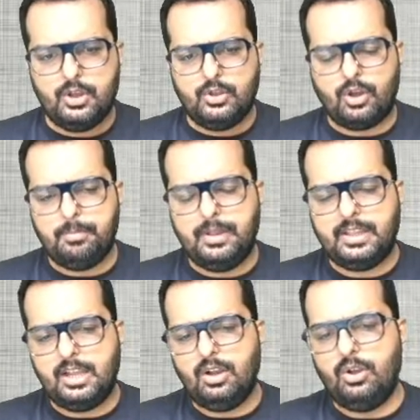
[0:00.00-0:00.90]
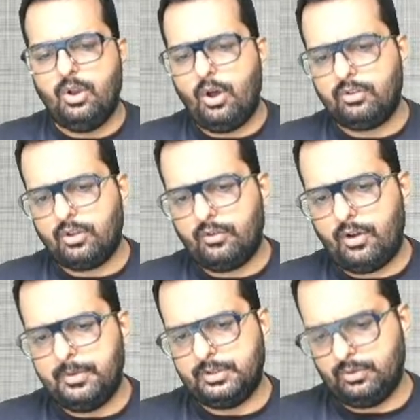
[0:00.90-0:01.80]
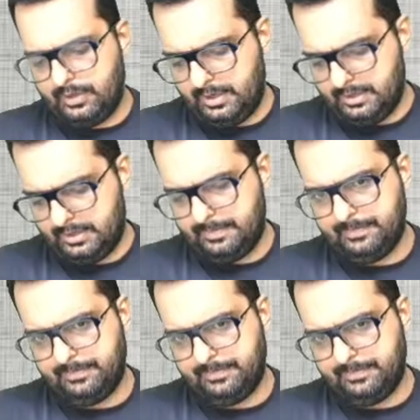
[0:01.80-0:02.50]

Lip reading: you are making a loss of how much over here?